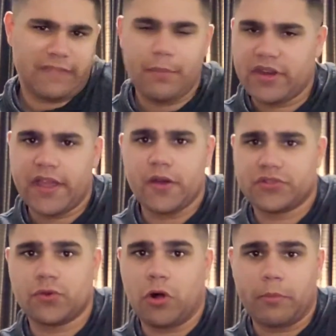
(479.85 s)
I'm in AO
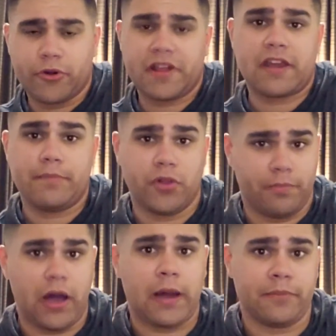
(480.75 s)
school. I'm learning how to build
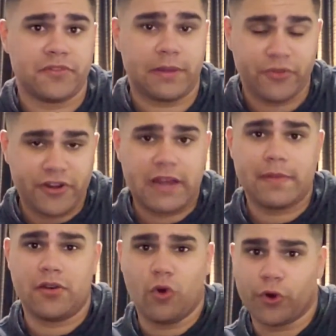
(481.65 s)
bombs. I'm learning how to
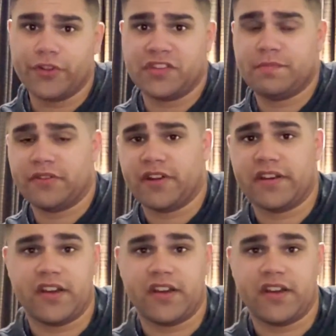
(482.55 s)
be an ordnanceman right